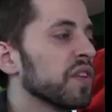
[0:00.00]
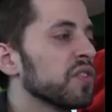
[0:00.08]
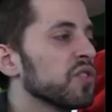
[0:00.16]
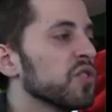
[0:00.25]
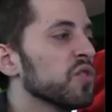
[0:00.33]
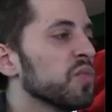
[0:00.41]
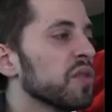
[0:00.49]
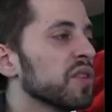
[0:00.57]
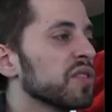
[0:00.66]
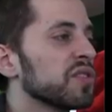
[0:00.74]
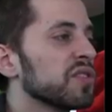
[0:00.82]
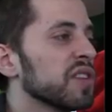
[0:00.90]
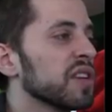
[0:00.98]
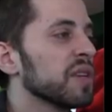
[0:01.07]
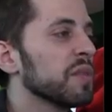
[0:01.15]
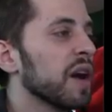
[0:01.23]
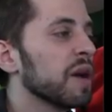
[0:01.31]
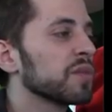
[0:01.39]
Did you put
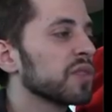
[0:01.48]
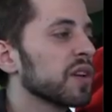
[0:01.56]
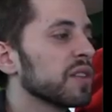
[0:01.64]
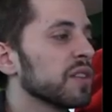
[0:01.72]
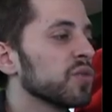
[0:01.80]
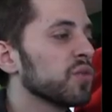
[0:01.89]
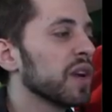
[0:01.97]
sticky bombs on these